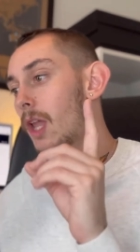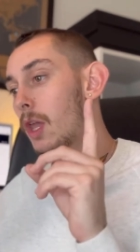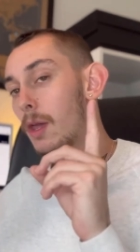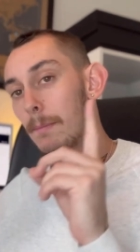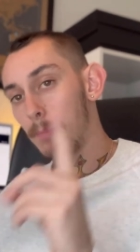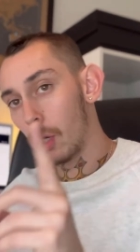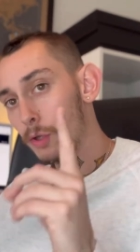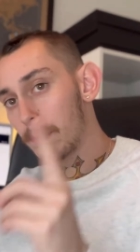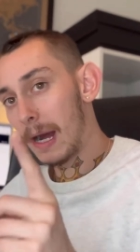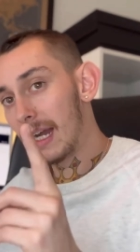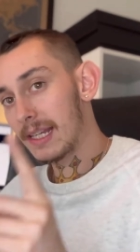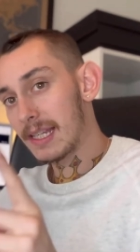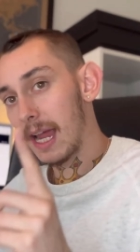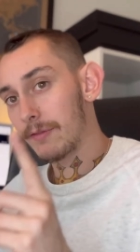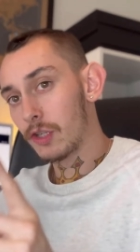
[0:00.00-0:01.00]
Both
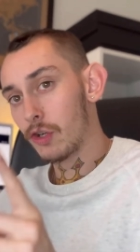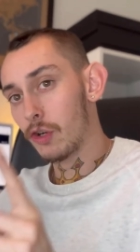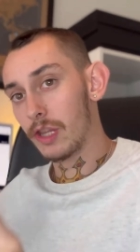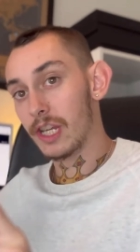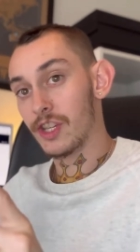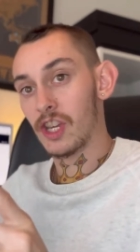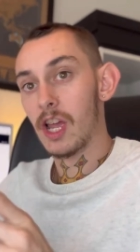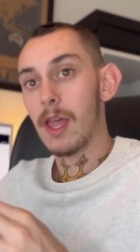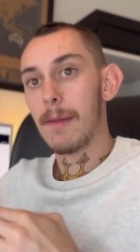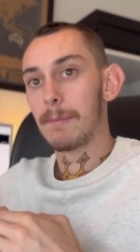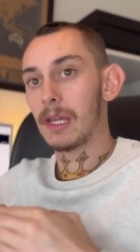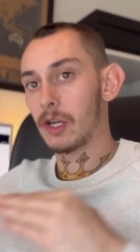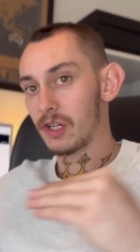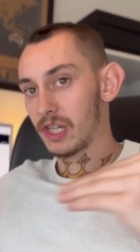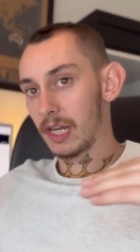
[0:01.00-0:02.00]
parties have to do this
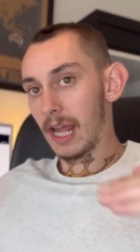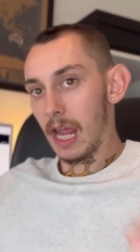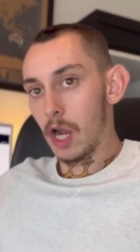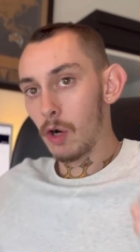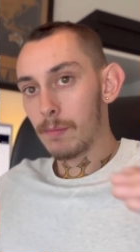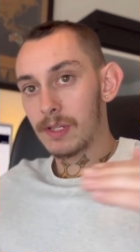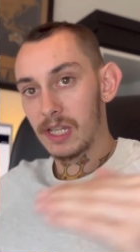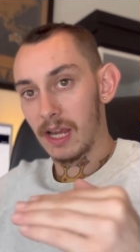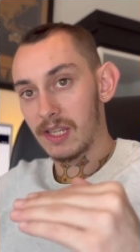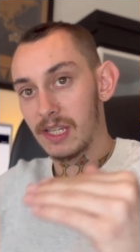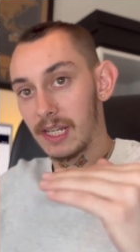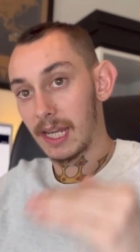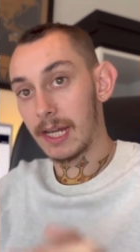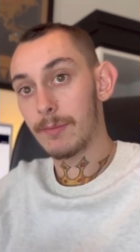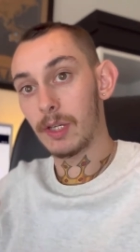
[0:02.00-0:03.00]
because it helps us to
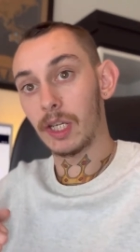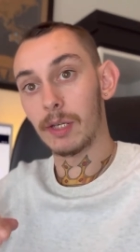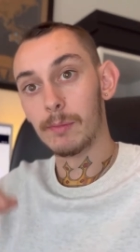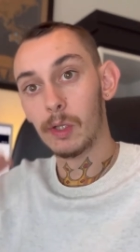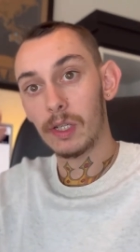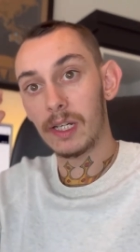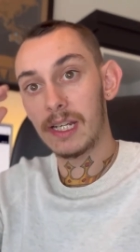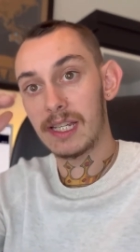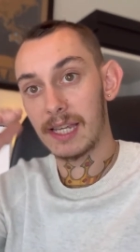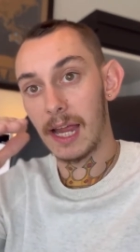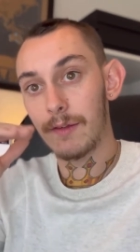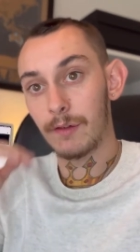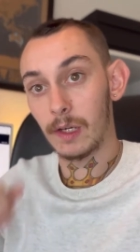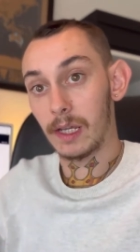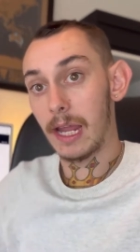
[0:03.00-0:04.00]
keep the community safe
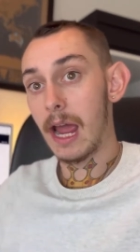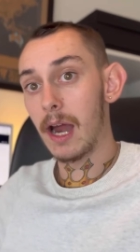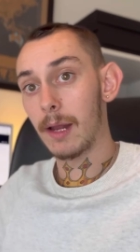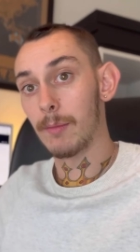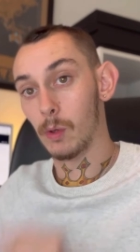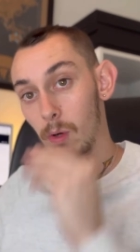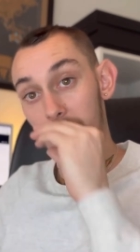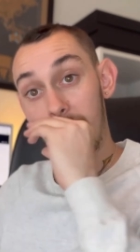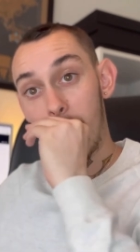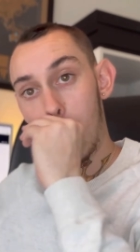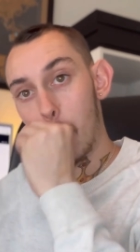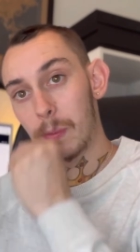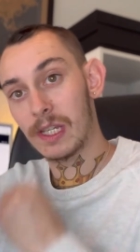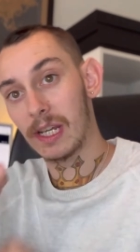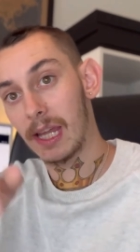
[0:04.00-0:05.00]
and accountable. It
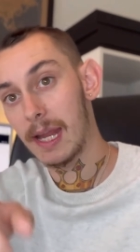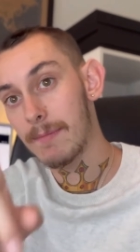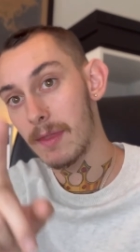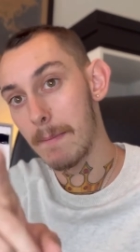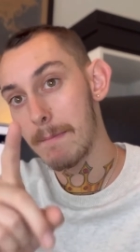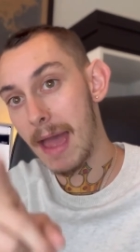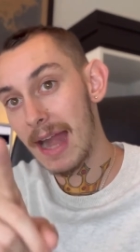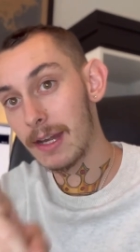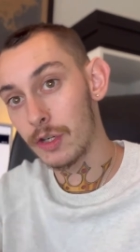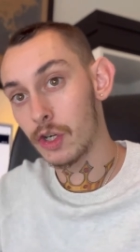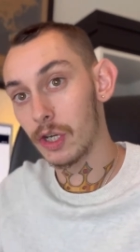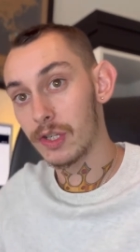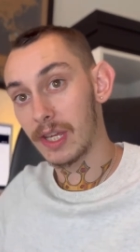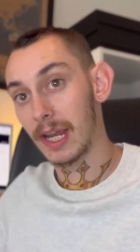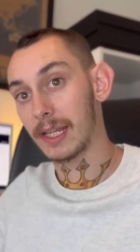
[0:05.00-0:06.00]
helps to keep the
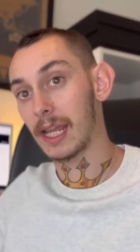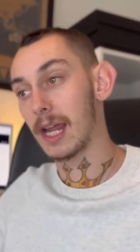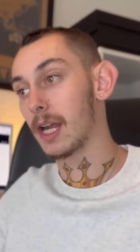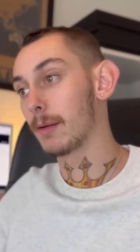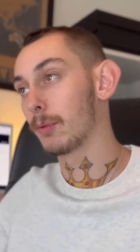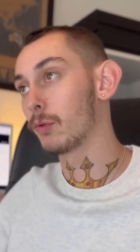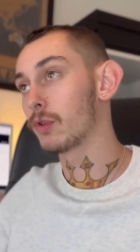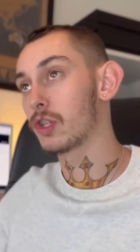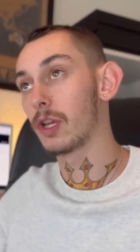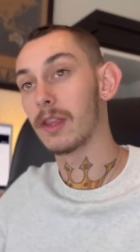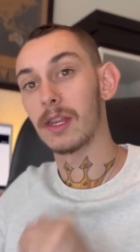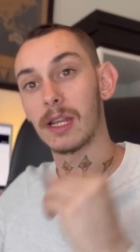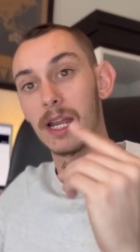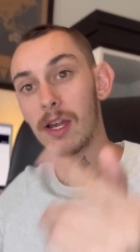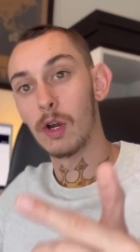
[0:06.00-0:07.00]
managers accountable so that
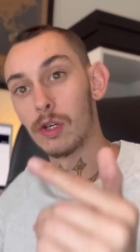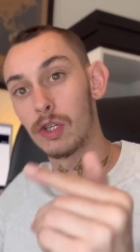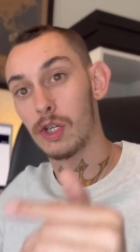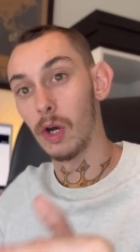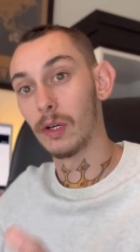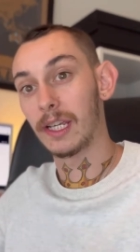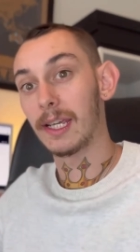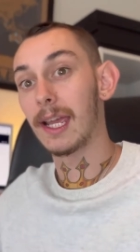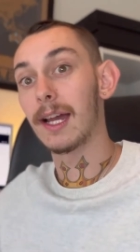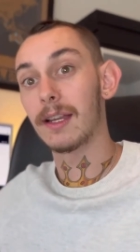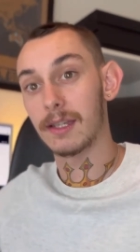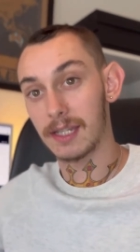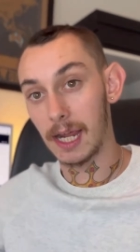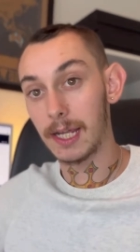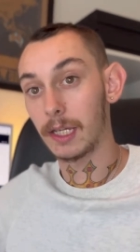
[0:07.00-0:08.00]
they're not dogging out and
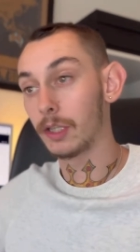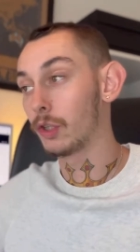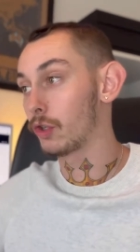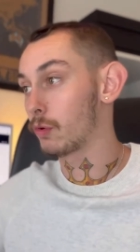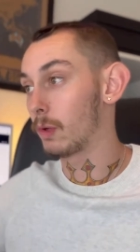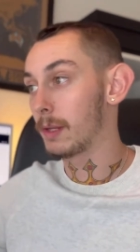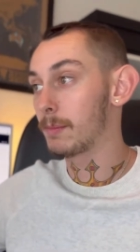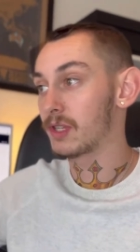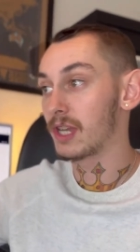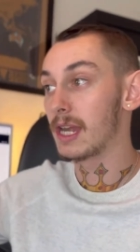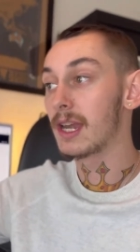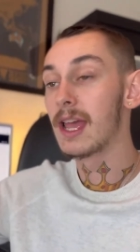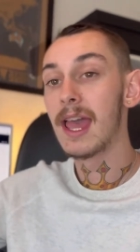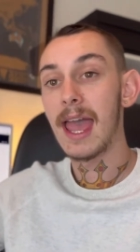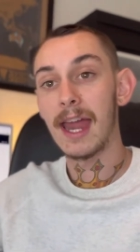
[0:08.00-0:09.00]
taking your 20%
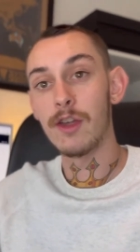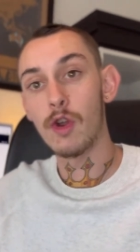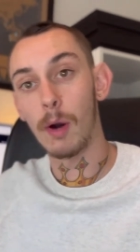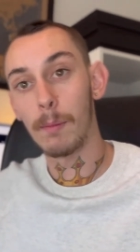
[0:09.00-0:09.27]
and not